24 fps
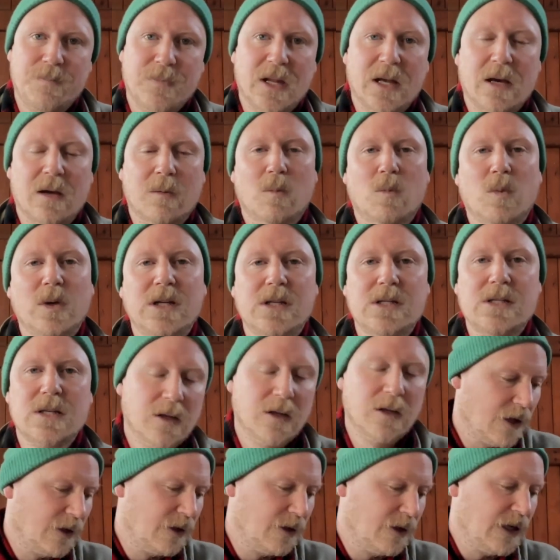and we'd done
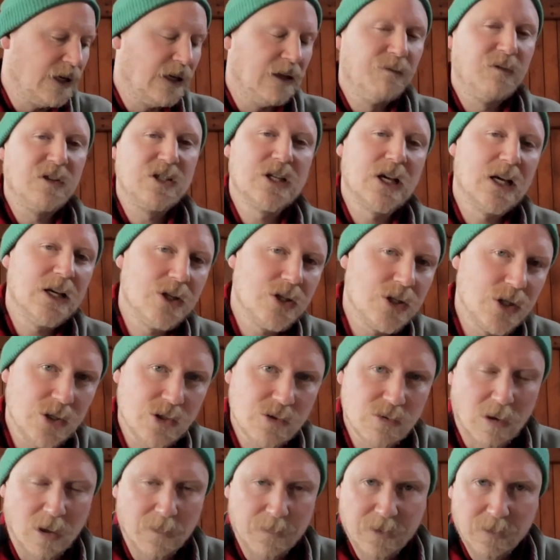an, an invitation
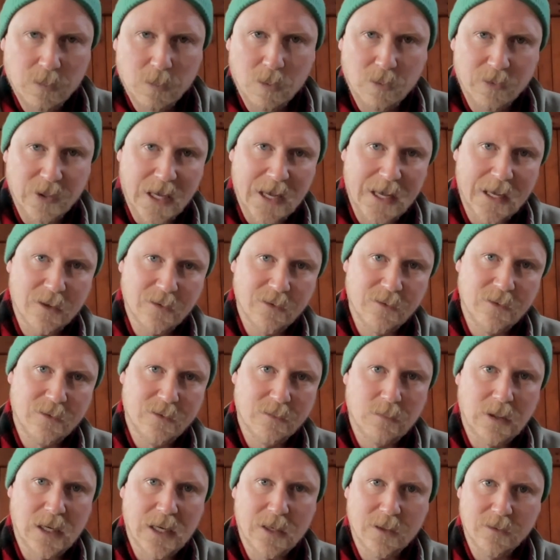drop to all the houses
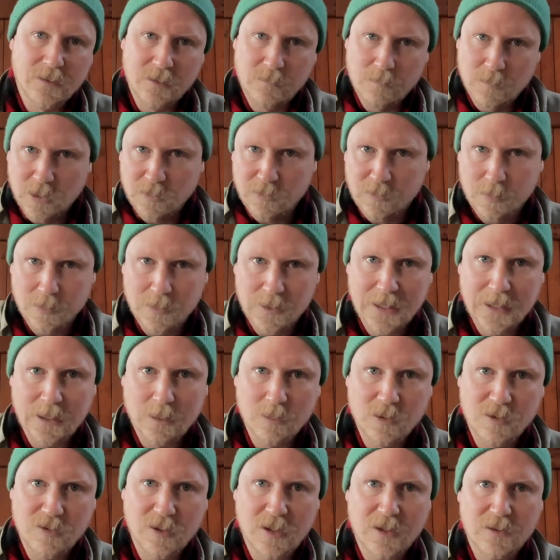around in multiple
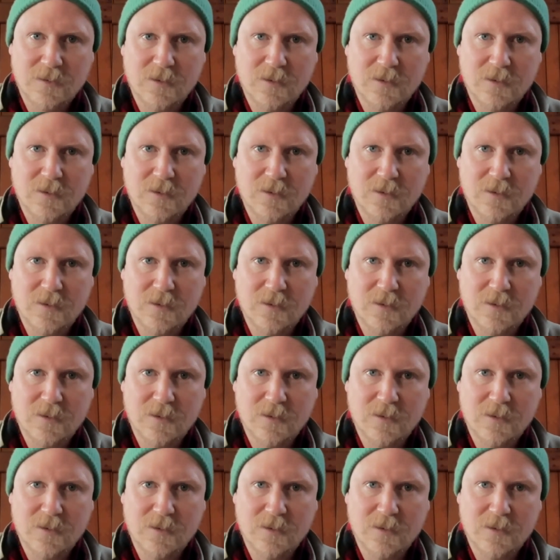languages.